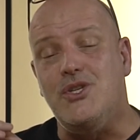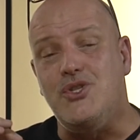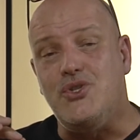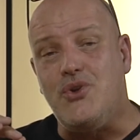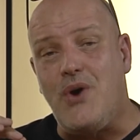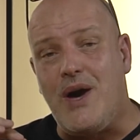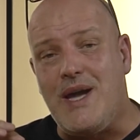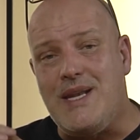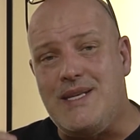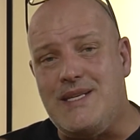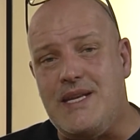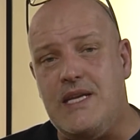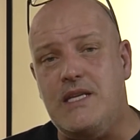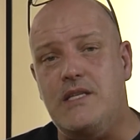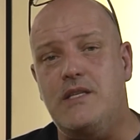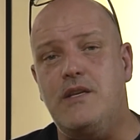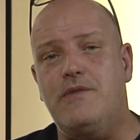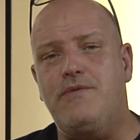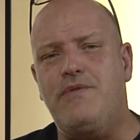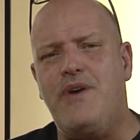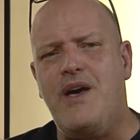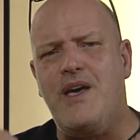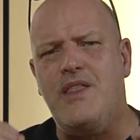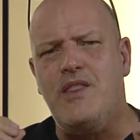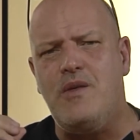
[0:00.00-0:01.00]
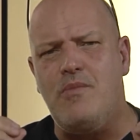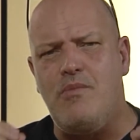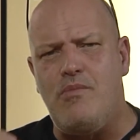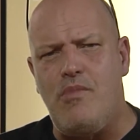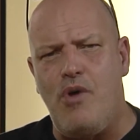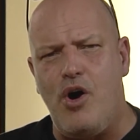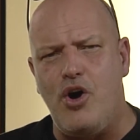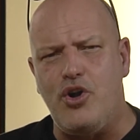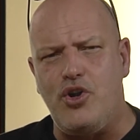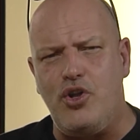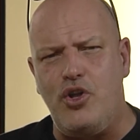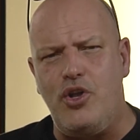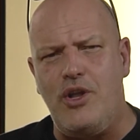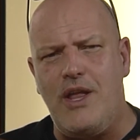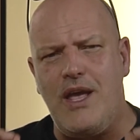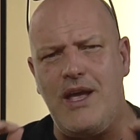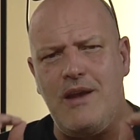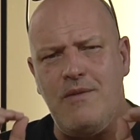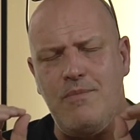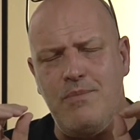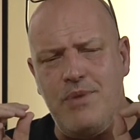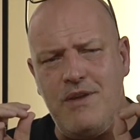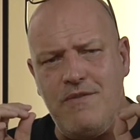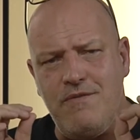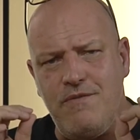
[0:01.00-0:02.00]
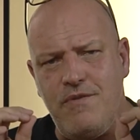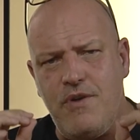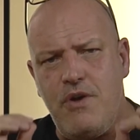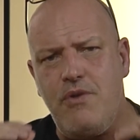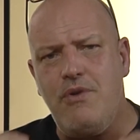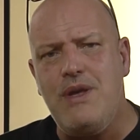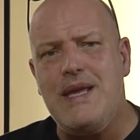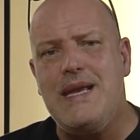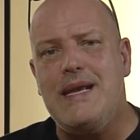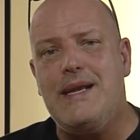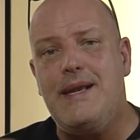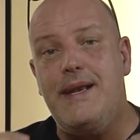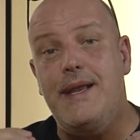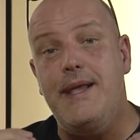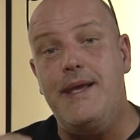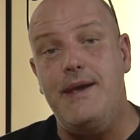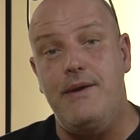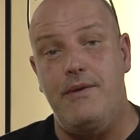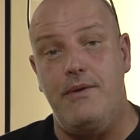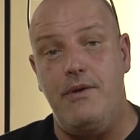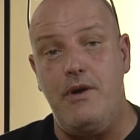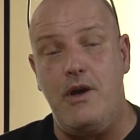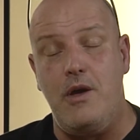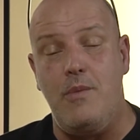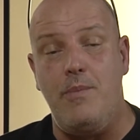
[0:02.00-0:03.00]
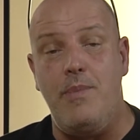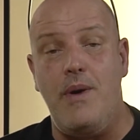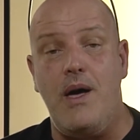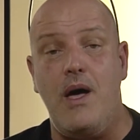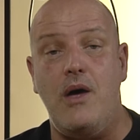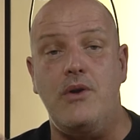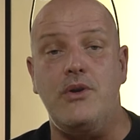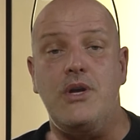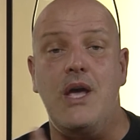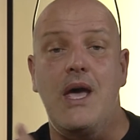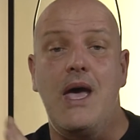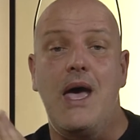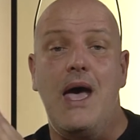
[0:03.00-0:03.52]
to identify the model and be very clear about